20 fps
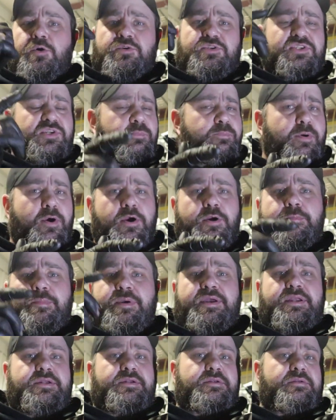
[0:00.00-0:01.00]

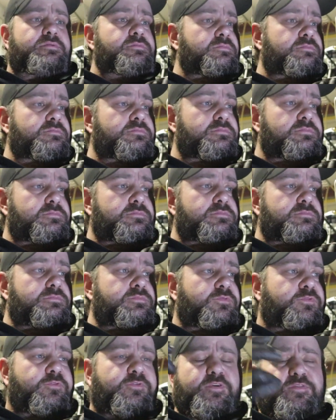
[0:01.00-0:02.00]
Suburban,
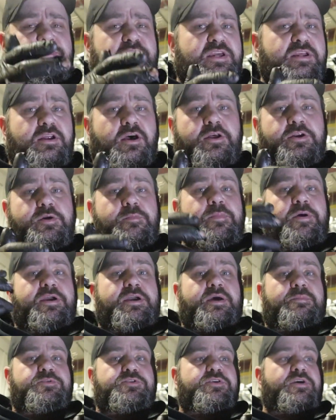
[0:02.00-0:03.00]
1500
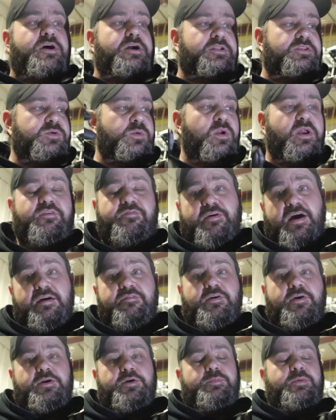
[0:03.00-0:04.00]
pickup truck,
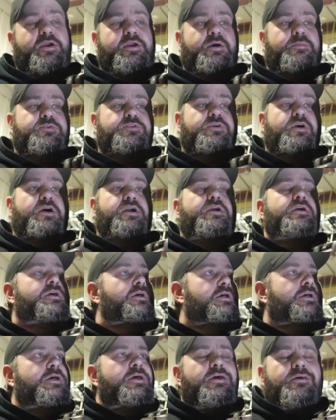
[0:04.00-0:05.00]
2500 pickup truck.
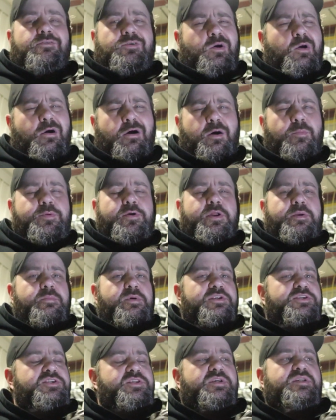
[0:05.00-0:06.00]
They're all pretty
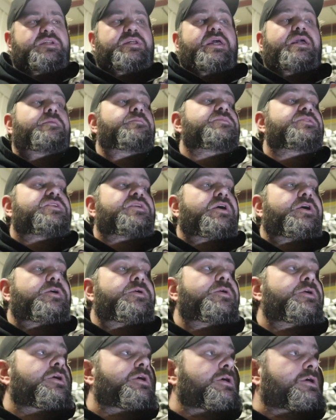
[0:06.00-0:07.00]
much the same.
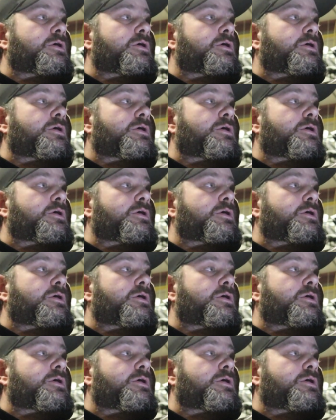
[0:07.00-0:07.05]
So